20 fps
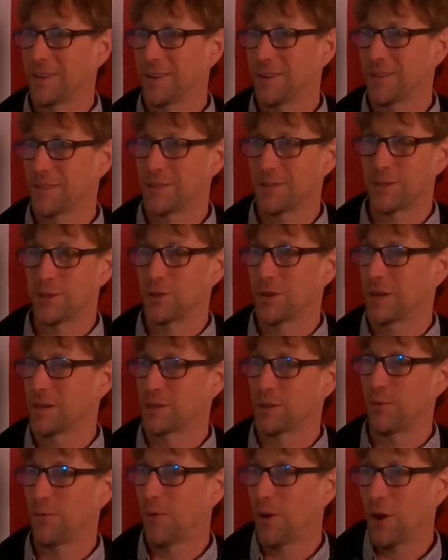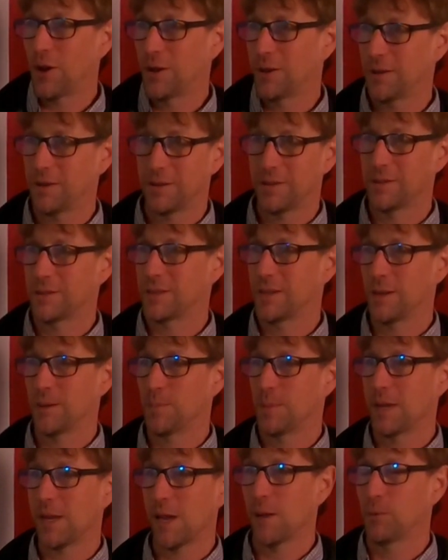And it's fun to
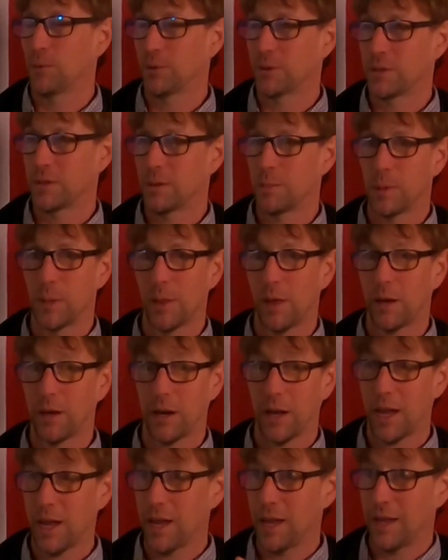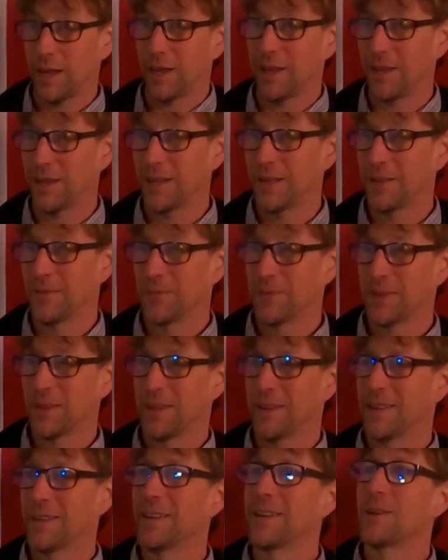be able to be like, hey,
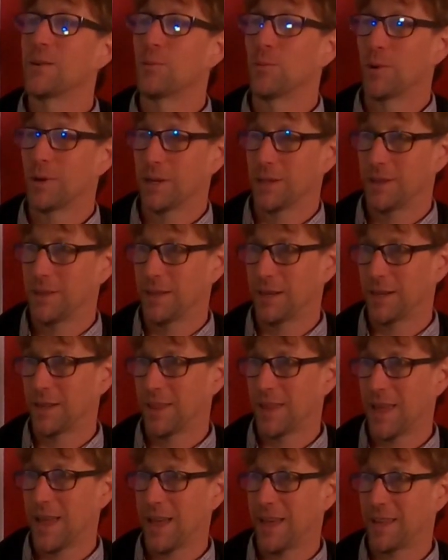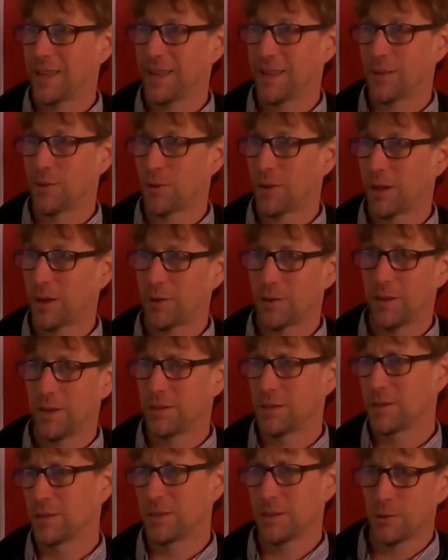what do you think of that? And they're like,
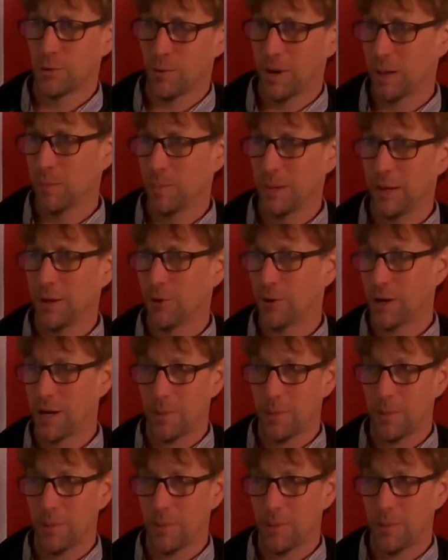this is a great beer.